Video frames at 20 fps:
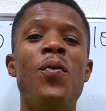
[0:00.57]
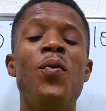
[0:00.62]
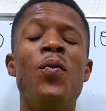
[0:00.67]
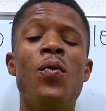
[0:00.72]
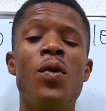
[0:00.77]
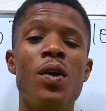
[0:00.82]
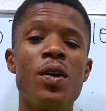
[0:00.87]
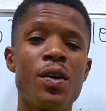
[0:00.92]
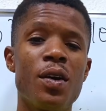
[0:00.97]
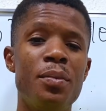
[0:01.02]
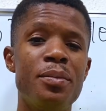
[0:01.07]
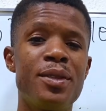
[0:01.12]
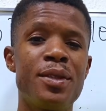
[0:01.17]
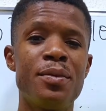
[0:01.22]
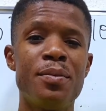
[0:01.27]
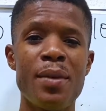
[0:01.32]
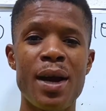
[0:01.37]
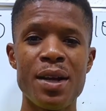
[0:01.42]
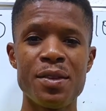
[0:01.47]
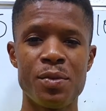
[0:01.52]
welcome to
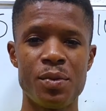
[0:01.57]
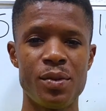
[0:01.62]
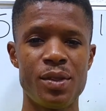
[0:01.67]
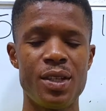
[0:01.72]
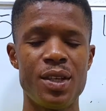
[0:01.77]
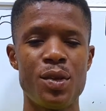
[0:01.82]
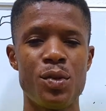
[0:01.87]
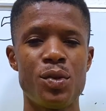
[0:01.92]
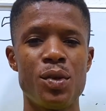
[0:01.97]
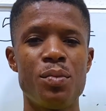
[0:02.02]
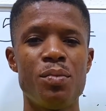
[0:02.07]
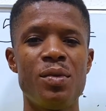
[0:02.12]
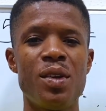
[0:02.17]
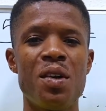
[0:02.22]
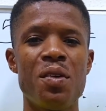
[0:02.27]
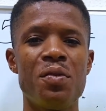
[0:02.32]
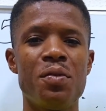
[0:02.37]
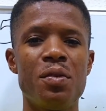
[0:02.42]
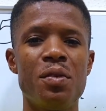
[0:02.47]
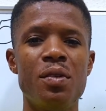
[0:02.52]
Maths with
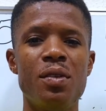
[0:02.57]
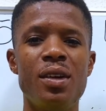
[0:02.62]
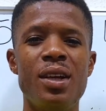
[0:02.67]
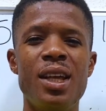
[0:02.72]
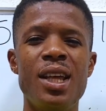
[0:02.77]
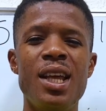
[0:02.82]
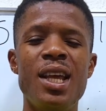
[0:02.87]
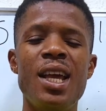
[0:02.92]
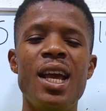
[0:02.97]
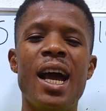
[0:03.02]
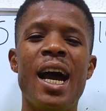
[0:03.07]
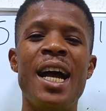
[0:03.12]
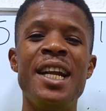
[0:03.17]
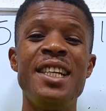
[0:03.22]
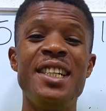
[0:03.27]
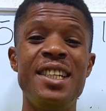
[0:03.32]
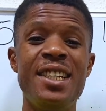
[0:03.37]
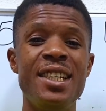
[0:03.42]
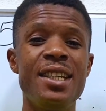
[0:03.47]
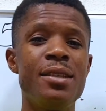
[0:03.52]
Esomnofu, and
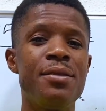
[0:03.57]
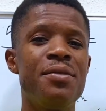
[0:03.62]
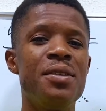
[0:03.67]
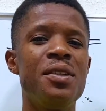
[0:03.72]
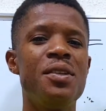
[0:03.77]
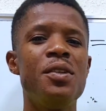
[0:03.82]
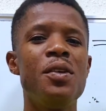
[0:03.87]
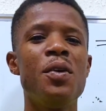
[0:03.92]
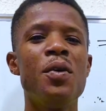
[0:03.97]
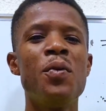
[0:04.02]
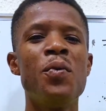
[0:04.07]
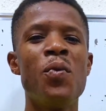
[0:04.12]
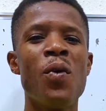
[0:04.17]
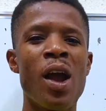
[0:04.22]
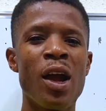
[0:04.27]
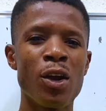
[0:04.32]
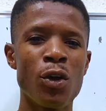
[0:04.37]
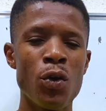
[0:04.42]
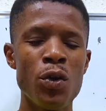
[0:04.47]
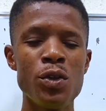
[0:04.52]
in this video we
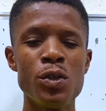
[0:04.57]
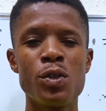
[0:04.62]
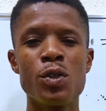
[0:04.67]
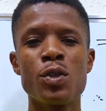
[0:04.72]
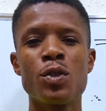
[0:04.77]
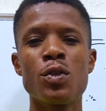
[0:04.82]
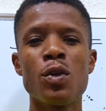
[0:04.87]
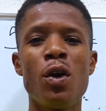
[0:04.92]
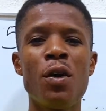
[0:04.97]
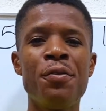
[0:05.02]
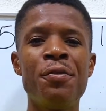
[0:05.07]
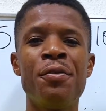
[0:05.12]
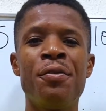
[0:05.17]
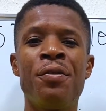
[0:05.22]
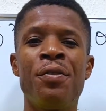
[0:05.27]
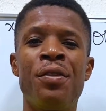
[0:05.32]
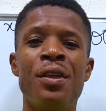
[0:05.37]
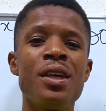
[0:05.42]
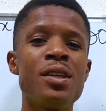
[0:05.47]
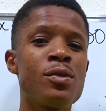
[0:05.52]
are going to solve
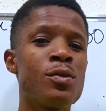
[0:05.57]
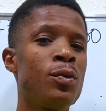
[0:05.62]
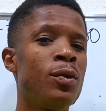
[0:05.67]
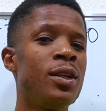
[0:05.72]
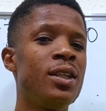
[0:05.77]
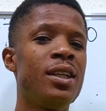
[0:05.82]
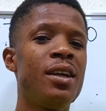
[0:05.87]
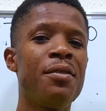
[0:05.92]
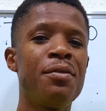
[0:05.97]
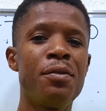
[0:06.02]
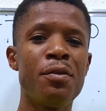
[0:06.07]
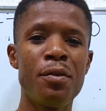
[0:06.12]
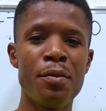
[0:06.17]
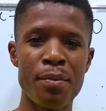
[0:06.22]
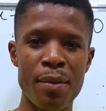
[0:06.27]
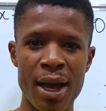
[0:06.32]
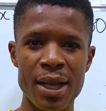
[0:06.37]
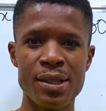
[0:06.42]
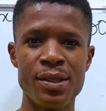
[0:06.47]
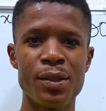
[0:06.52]
this wonderful
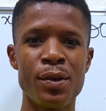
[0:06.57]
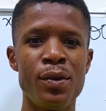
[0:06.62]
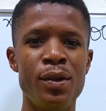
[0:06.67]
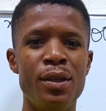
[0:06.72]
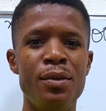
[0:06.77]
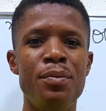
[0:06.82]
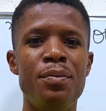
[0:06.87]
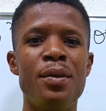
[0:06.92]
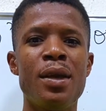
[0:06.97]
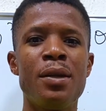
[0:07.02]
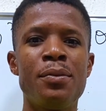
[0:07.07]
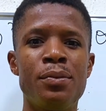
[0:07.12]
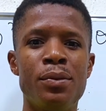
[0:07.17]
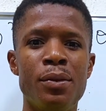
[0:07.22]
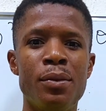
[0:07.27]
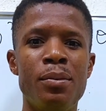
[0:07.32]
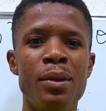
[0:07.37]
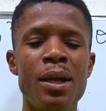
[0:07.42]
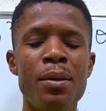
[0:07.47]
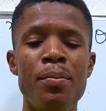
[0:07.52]
Maths Olympiad
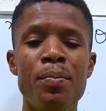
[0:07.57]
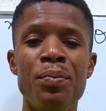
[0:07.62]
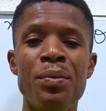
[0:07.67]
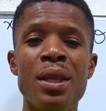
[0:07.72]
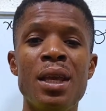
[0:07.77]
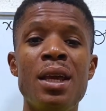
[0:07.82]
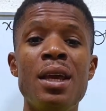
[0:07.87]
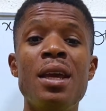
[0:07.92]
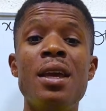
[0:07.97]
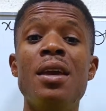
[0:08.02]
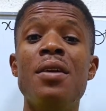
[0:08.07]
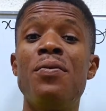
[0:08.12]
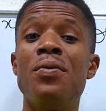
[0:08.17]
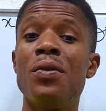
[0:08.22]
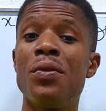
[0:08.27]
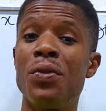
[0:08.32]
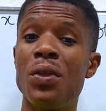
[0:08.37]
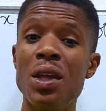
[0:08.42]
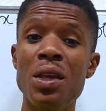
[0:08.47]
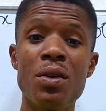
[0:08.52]
problem. If you
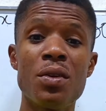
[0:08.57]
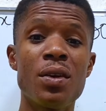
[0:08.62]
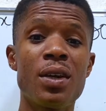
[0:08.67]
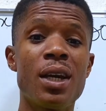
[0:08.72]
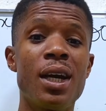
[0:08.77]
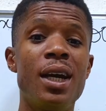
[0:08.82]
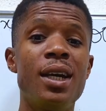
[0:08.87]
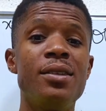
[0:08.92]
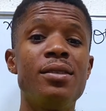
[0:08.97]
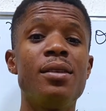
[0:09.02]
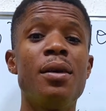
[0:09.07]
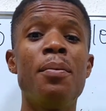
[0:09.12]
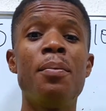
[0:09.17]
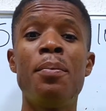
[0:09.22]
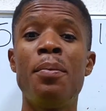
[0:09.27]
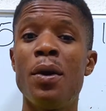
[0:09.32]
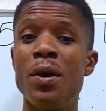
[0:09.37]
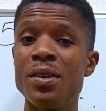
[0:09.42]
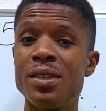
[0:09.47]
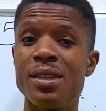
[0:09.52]
think you can,
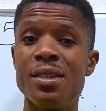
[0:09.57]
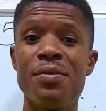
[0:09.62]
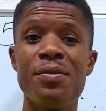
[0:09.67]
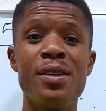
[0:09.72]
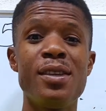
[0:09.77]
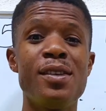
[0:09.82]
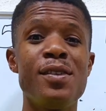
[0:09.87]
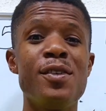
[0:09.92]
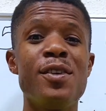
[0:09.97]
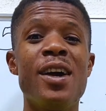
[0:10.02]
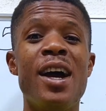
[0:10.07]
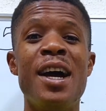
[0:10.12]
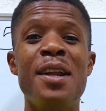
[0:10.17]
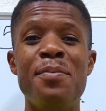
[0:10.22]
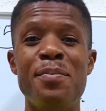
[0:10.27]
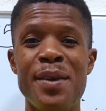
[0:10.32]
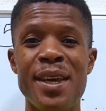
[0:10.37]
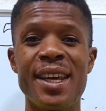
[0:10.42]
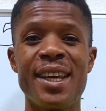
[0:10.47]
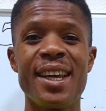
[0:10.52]
pause the video
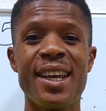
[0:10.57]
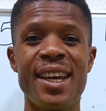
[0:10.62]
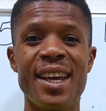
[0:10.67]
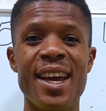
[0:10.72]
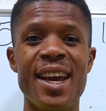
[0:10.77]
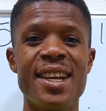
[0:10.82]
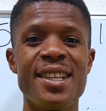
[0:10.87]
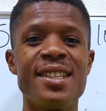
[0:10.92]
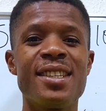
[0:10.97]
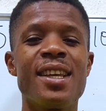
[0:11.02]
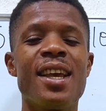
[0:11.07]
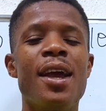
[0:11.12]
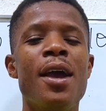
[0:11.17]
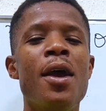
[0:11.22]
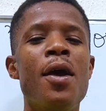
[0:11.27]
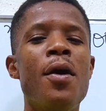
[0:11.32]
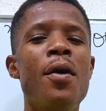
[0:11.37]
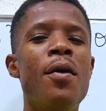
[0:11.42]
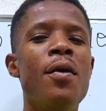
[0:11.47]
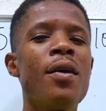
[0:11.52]
and make a guess.
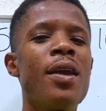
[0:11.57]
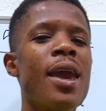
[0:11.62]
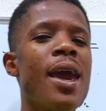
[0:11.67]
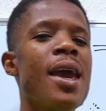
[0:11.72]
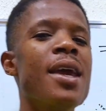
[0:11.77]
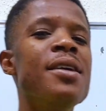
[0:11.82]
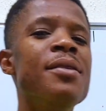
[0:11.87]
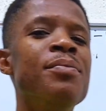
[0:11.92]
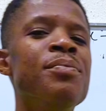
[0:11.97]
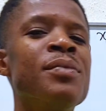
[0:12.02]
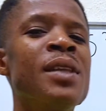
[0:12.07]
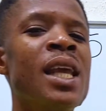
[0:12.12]
Okay,